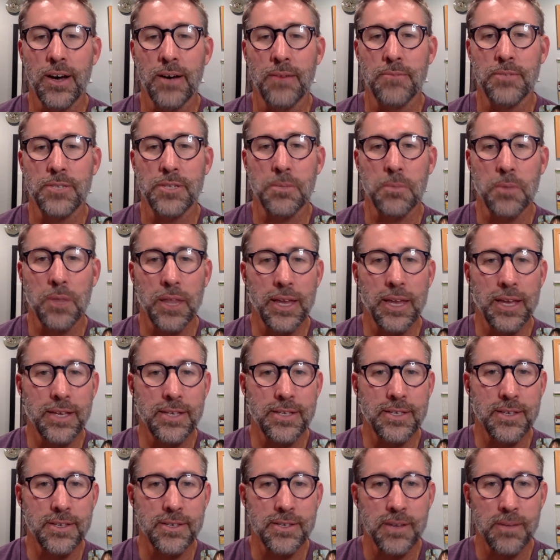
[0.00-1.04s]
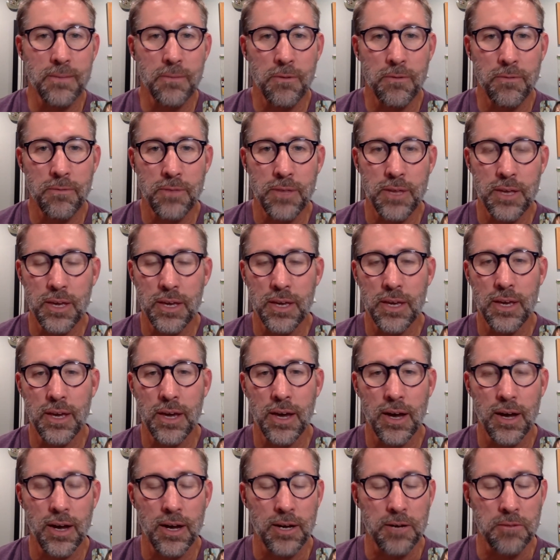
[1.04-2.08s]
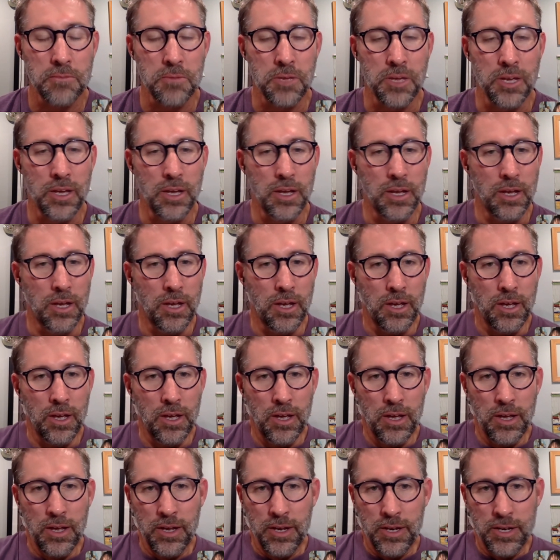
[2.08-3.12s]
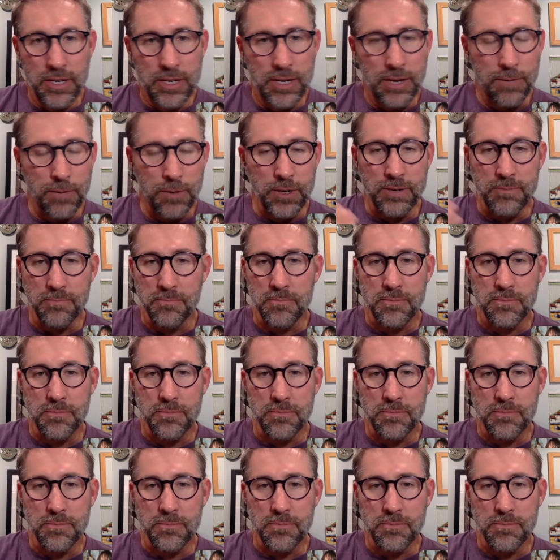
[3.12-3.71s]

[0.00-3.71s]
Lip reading: some links to some of the different